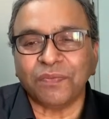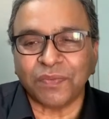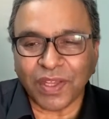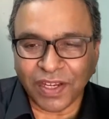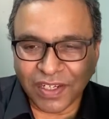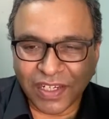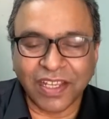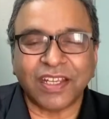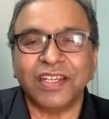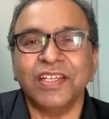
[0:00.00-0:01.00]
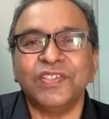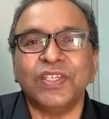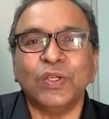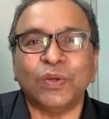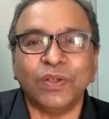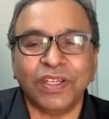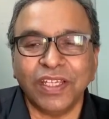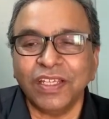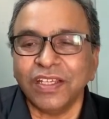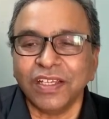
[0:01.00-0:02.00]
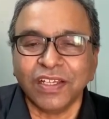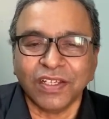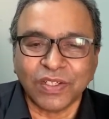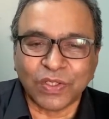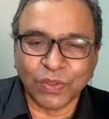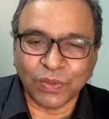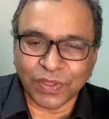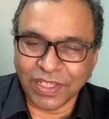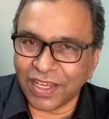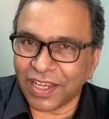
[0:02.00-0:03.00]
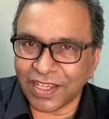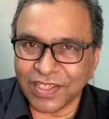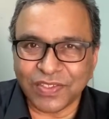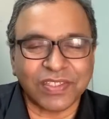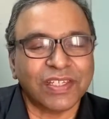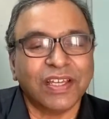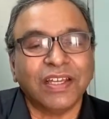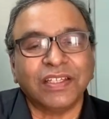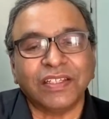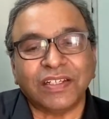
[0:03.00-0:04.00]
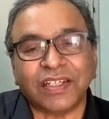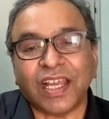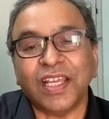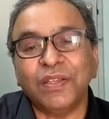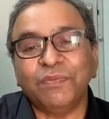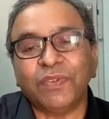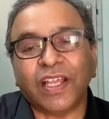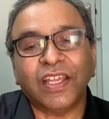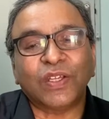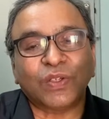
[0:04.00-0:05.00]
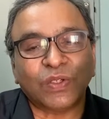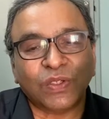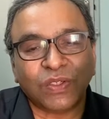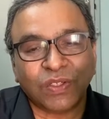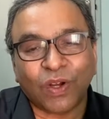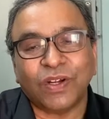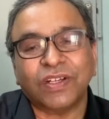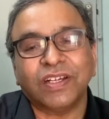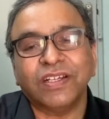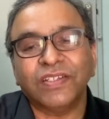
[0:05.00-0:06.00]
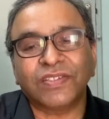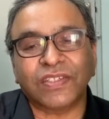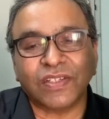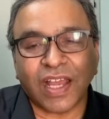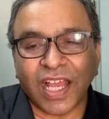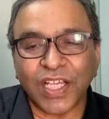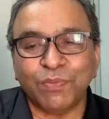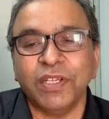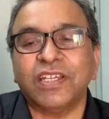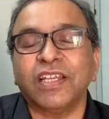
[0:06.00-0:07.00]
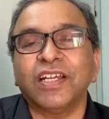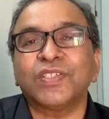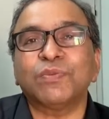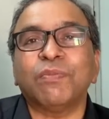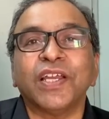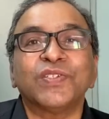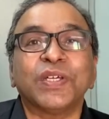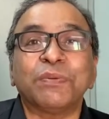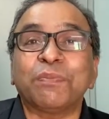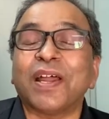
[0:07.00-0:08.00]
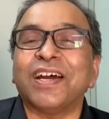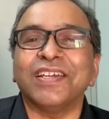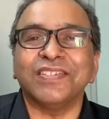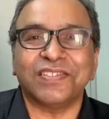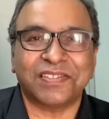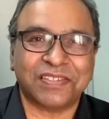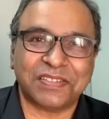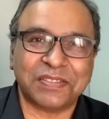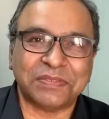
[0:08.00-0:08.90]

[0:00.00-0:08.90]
and take it easy only to realize the time, like tortoise, has beaten us by surprise.